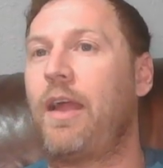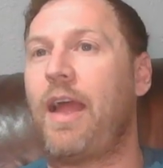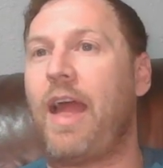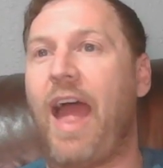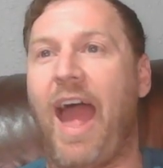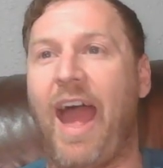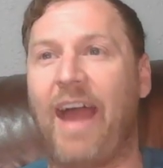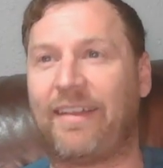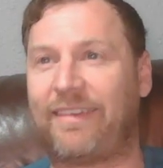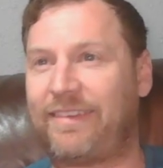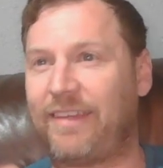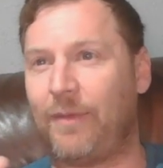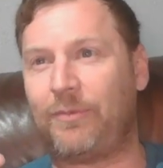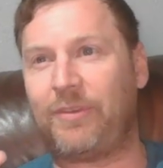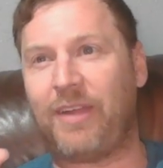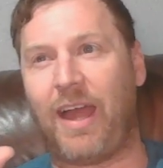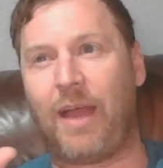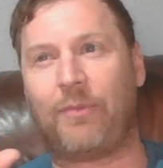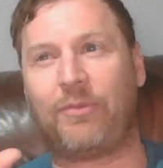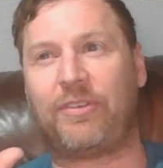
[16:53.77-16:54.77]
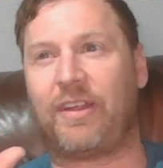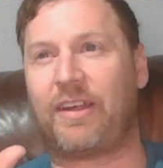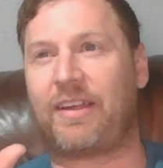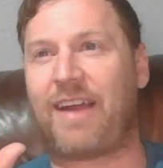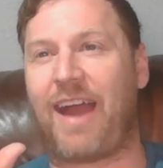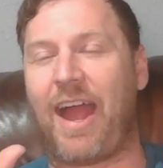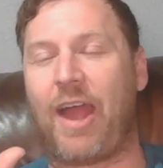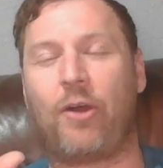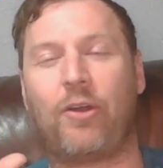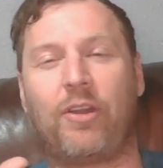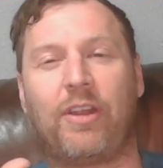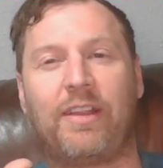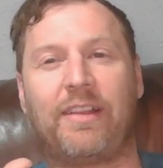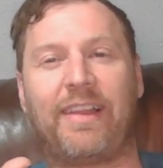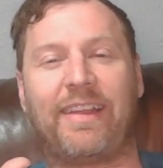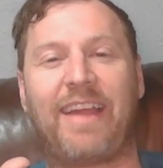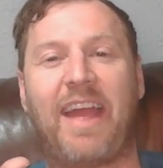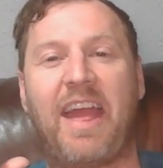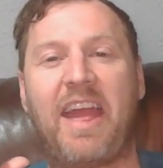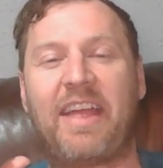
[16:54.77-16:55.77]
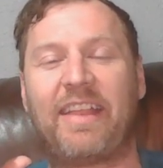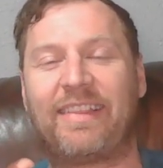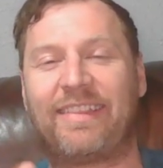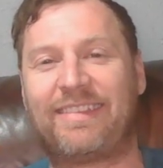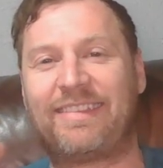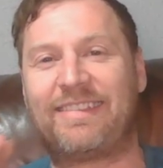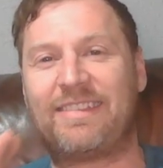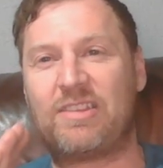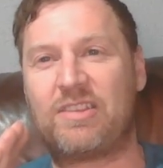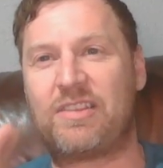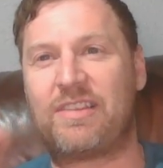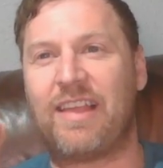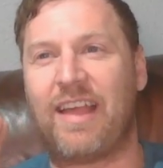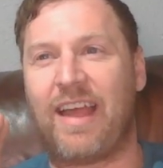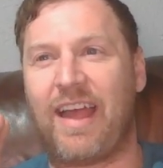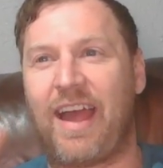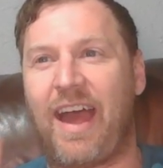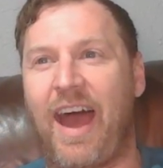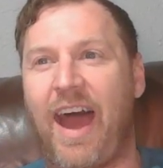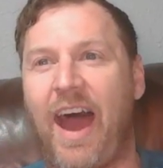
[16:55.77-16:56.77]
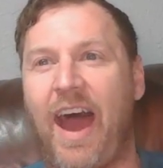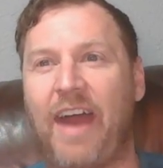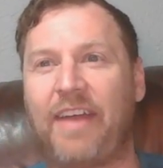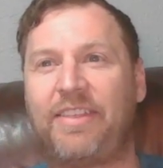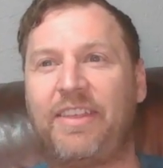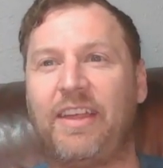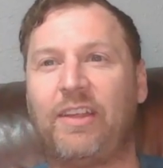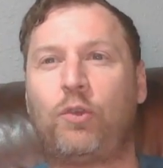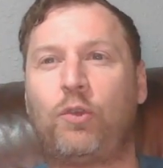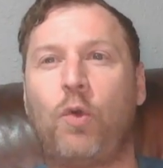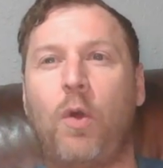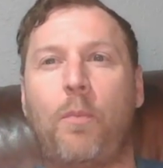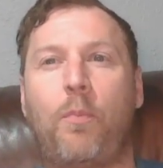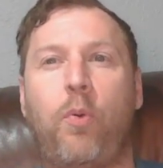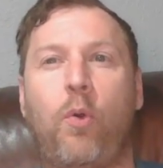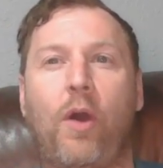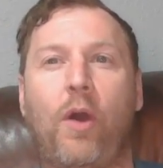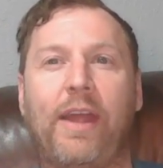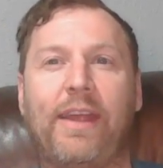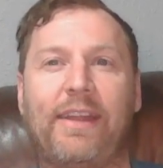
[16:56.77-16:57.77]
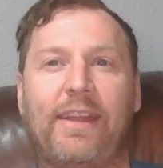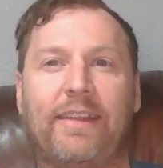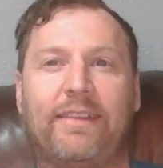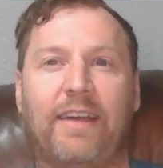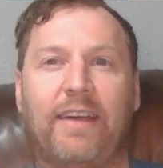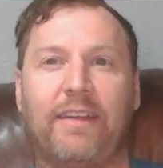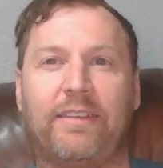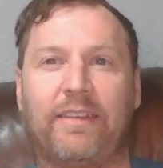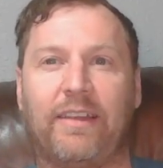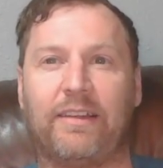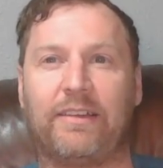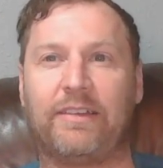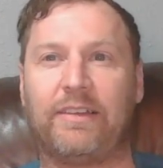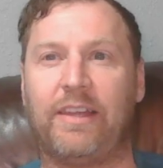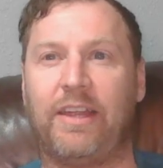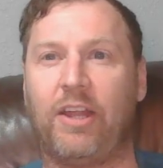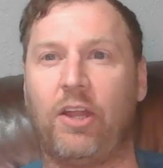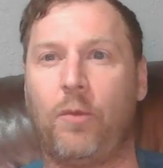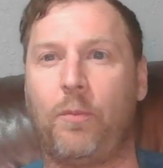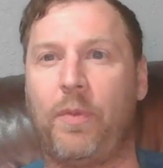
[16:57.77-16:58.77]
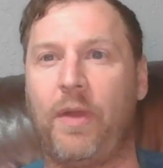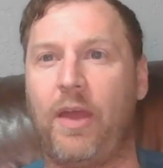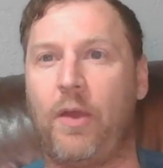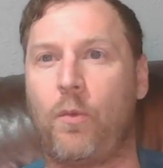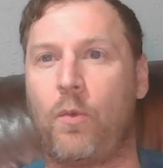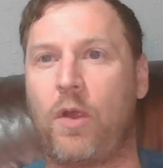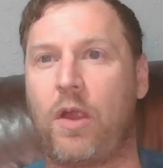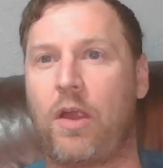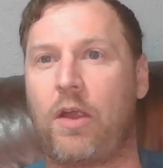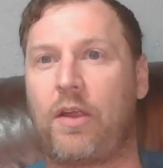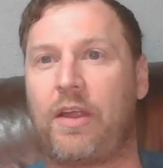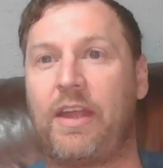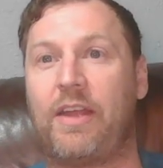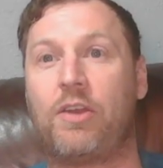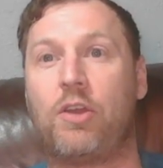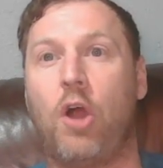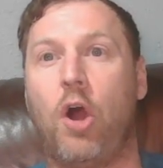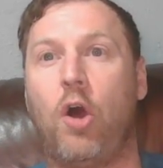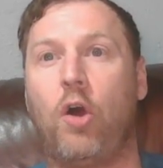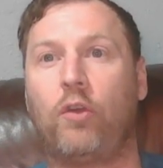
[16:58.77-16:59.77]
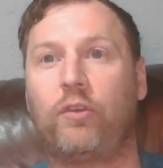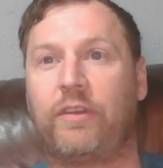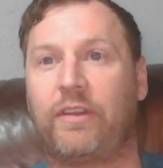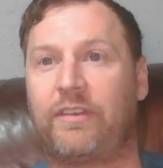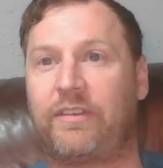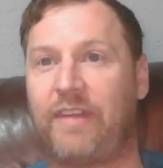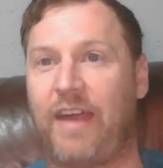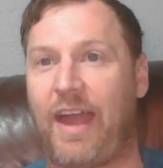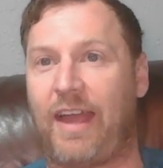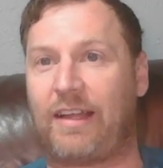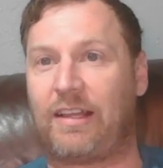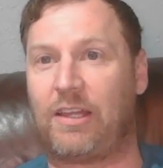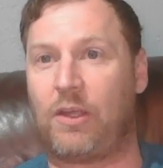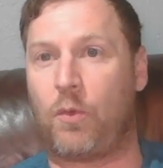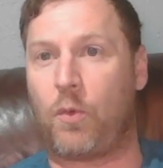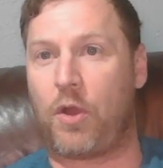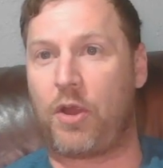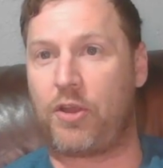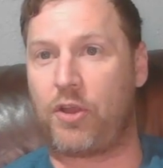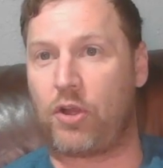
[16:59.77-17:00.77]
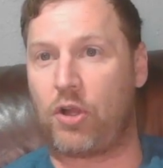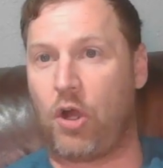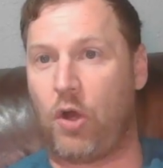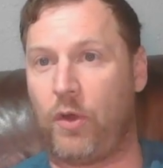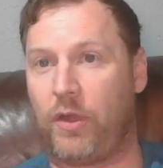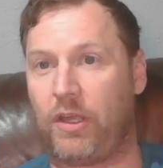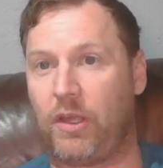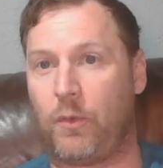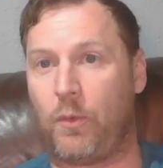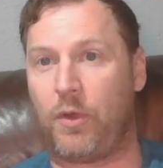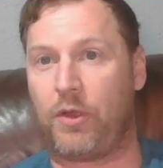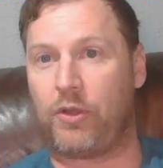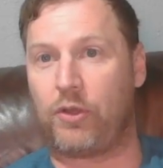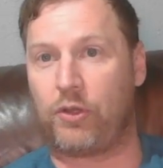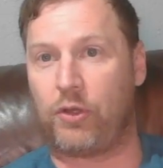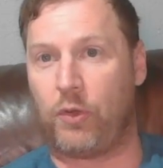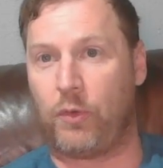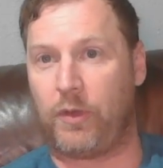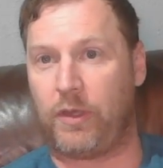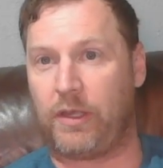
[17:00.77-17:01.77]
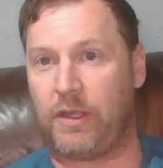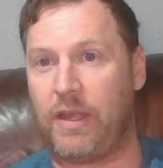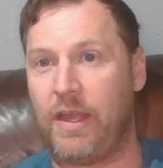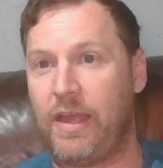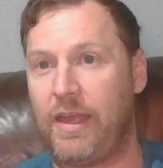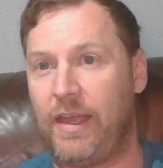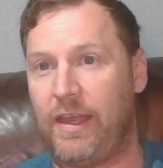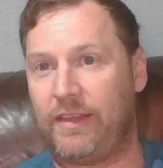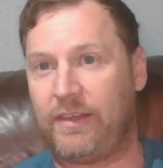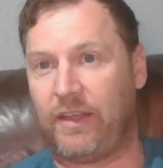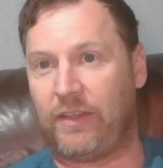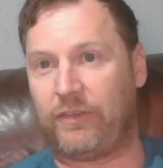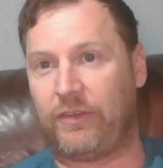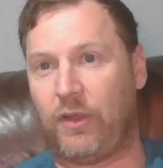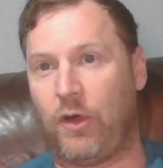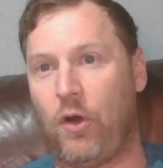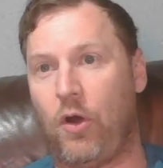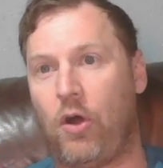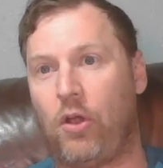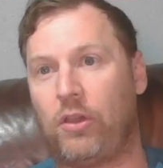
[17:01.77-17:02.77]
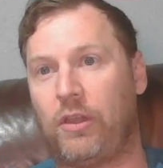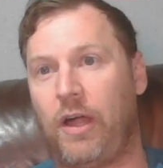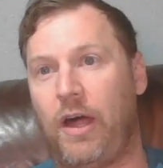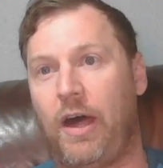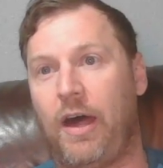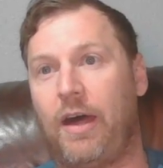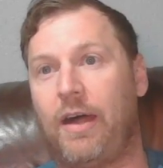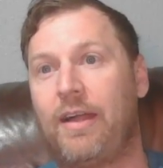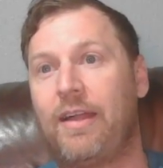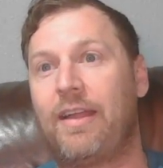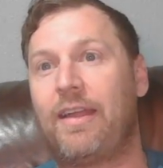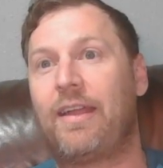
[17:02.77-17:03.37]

And sometimes the coyote, like, I think to a point it does a little bit where it knows exactly where you're going and what you're doing. It does the whole, uh...